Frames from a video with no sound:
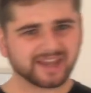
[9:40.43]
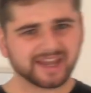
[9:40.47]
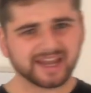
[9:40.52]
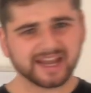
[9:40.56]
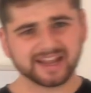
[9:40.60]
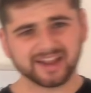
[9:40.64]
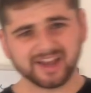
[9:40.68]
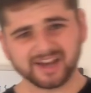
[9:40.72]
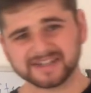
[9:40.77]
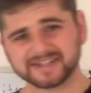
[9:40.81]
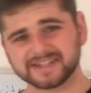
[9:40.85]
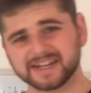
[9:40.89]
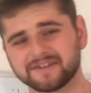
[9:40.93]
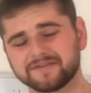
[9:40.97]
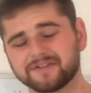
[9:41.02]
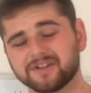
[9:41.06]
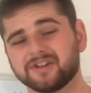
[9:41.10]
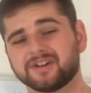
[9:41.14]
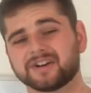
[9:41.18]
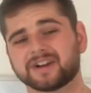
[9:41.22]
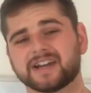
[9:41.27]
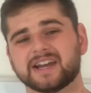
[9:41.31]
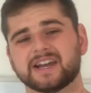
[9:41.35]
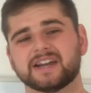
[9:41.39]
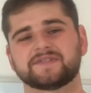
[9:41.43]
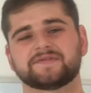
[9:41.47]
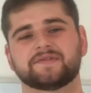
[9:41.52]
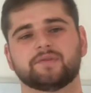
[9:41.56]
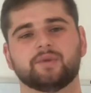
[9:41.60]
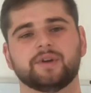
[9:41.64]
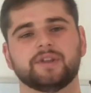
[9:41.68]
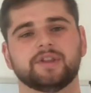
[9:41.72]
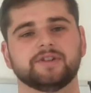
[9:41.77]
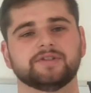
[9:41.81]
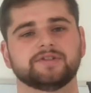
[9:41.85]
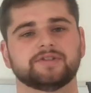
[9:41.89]
He likes to have a lot of cash for
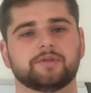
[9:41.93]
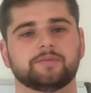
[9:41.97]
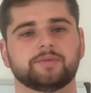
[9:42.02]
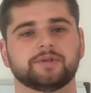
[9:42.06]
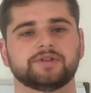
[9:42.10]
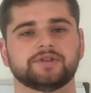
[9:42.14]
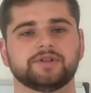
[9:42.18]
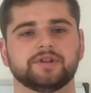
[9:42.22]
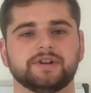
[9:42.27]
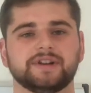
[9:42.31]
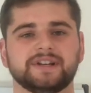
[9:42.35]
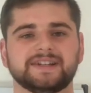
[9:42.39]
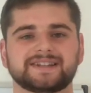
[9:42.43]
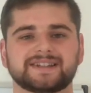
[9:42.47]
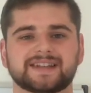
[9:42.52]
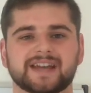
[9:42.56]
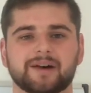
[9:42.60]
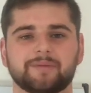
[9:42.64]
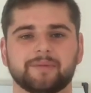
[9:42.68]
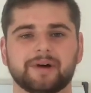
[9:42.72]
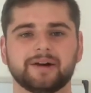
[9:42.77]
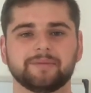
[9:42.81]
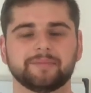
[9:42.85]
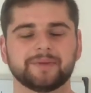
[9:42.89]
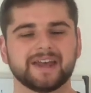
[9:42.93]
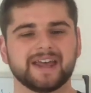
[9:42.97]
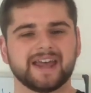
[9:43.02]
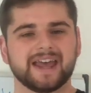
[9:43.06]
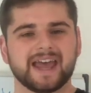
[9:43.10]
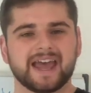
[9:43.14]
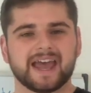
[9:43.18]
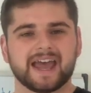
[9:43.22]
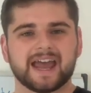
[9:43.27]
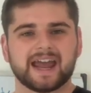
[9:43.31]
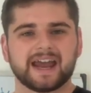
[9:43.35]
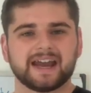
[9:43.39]
when those opportunities come up.
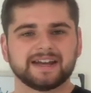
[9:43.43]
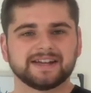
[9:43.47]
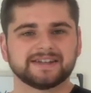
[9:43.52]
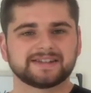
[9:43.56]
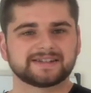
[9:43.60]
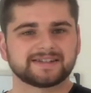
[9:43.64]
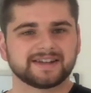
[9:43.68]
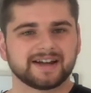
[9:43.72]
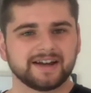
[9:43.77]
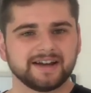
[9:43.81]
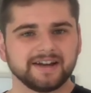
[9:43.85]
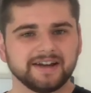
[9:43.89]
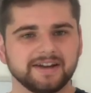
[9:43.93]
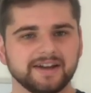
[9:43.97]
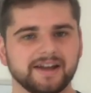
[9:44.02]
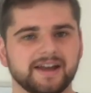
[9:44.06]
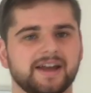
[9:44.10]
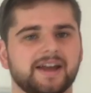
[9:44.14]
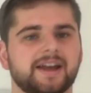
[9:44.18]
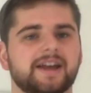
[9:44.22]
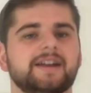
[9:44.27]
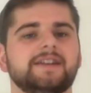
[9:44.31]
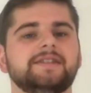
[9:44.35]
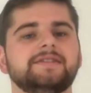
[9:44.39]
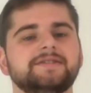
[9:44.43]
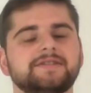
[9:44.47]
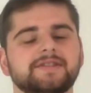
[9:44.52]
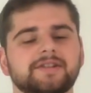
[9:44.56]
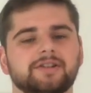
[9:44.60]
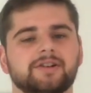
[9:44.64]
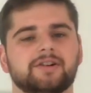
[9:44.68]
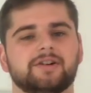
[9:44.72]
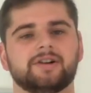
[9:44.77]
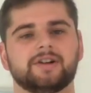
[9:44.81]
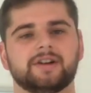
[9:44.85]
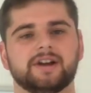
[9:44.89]
And he's starting to hint a
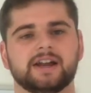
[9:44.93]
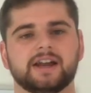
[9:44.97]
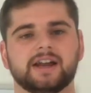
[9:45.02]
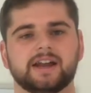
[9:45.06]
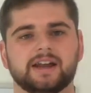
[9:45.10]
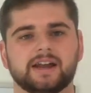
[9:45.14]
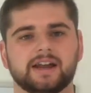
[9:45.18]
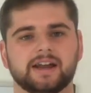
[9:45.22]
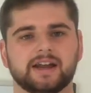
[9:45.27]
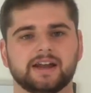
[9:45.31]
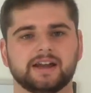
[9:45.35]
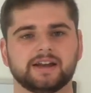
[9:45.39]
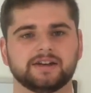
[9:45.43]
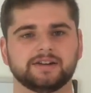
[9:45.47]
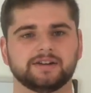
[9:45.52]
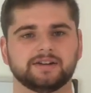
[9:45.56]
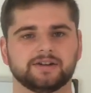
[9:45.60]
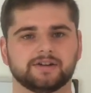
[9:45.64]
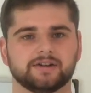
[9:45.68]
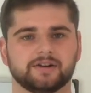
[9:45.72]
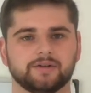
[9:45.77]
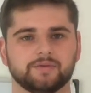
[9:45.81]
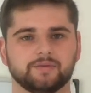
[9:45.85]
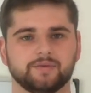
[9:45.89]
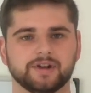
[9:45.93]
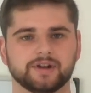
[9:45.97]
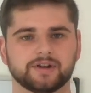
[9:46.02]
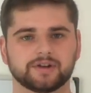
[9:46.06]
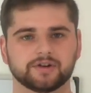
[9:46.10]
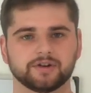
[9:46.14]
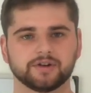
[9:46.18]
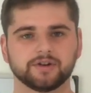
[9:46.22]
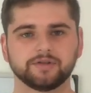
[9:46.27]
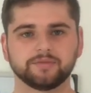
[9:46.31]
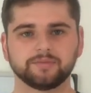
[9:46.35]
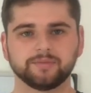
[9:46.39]
lot at, you know, we
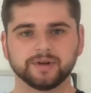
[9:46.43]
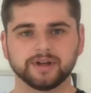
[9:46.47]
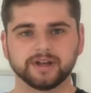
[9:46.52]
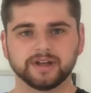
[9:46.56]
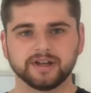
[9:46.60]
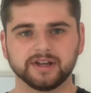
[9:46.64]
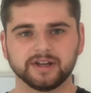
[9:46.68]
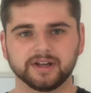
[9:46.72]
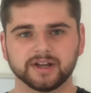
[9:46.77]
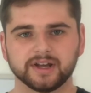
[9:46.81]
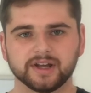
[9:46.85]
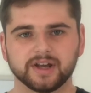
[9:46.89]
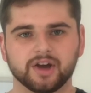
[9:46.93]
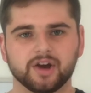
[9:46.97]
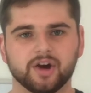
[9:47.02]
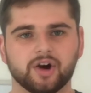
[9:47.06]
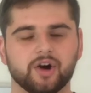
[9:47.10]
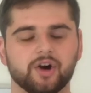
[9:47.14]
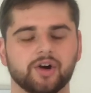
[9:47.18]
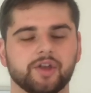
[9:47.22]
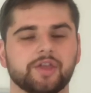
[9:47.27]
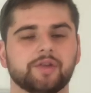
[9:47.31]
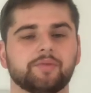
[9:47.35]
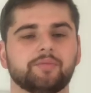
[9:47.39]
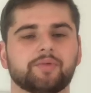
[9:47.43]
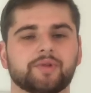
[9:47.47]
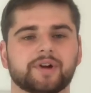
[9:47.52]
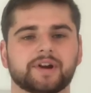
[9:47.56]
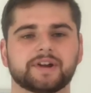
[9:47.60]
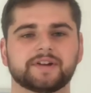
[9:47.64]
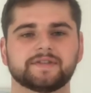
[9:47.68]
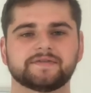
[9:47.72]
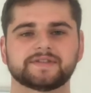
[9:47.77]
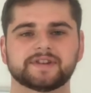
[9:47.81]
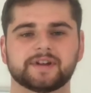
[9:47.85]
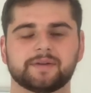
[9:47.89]
could be on the
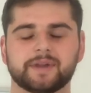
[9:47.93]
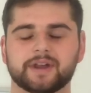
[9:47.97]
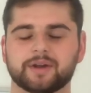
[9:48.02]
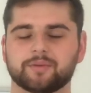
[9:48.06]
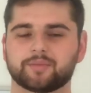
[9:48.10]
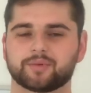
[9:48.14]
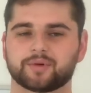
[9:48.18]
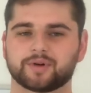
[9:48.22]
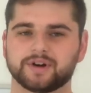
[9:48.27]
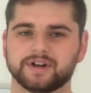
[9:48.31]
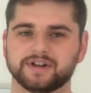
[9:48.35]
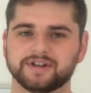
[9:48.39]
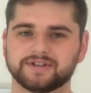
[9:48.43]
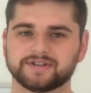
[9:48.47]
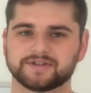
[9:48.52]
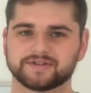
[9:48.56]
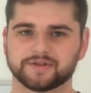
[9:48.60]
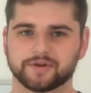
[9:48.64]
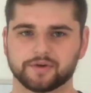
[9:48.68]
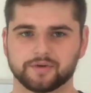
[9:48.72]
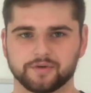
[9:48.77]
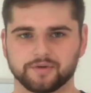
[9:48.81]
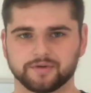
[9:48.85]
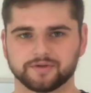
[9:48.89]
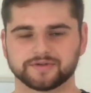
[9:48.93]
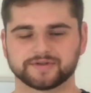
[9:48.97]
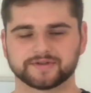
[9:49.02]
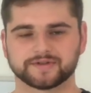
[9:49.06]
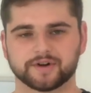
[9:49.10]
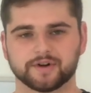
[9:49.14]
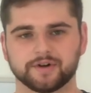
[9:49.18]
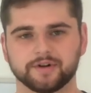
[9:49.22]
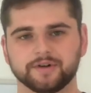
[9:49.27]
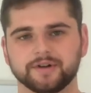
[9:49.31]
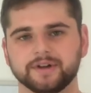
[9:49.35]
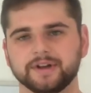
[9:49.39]
brink of something pretty soon.
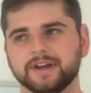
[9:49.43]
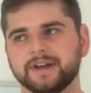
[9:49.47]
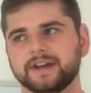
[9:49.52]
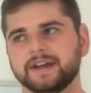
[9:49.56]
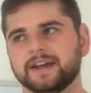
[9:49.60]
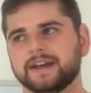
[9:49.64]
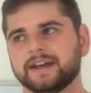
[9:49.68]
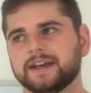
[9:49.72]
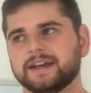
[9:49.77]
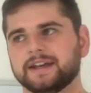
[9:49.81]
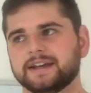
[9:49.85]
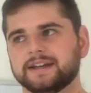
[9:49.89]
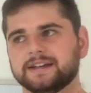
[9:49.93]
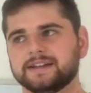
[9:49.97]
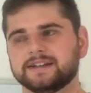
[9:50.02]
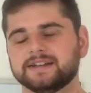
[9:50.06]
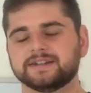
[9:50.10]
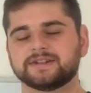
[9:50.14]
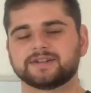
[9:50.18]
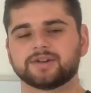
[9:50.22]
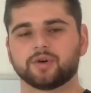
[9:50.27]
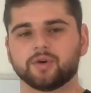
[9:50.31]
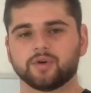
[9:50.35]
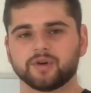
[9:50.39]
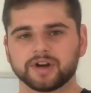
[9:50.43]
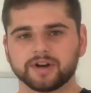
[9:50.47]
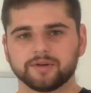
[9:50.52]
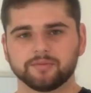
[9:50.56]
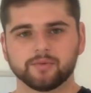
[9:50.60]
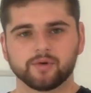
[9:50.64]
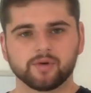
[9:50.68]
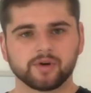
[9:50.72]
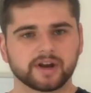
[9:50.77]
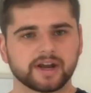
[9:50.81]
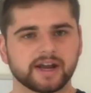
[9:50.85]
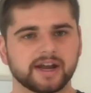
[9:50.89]
So he's hoarding
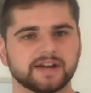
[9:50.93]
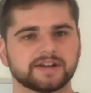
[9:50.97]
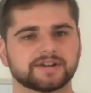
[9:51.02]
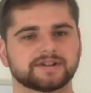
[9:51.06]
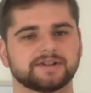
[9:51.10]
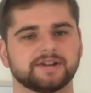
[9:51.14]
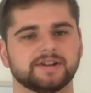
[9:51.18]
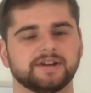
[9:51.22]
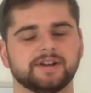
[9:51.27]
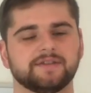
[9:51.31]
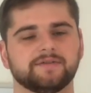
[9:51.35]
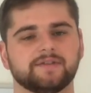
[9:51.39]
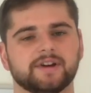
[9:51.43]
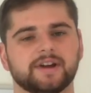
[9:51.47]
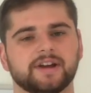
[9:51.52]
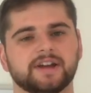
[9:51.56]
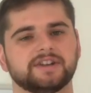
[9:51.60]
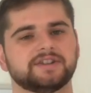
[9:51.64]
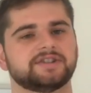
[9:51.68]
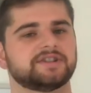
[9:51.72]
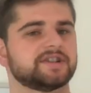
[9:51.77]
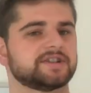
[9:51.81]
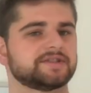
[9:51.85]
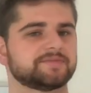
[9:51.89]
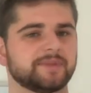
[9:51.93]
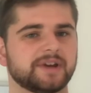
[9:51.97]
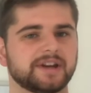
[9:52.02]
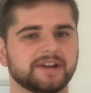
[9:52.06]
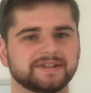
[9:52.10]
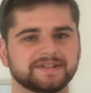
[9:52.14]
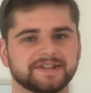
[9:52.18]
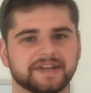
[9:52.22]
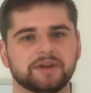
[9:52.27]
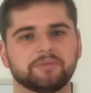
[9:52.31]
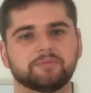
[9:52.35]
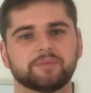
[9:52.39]
more cash than ever. He's just made a
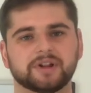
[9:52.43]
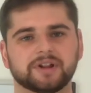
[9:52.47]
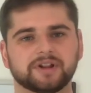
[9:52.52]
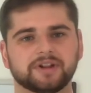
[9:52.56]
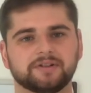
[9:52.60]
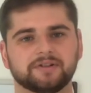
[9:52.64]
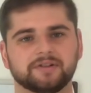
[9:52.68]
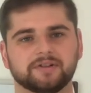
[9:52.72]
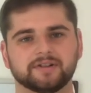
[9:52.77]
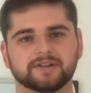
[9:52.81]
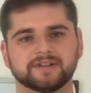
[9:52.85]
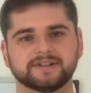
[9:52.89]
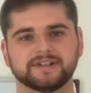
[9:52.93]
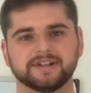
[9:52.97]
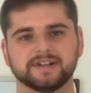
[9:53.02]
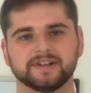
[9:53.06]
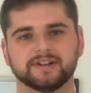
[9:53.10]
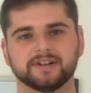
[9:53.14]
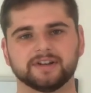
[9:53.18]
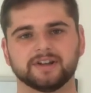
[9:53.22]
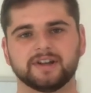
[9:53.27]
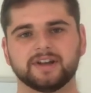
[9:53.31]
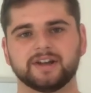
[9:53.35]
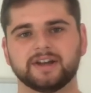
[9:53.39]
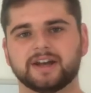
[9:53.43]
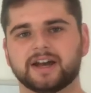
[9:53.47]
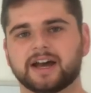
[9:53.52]
$10 billion deal.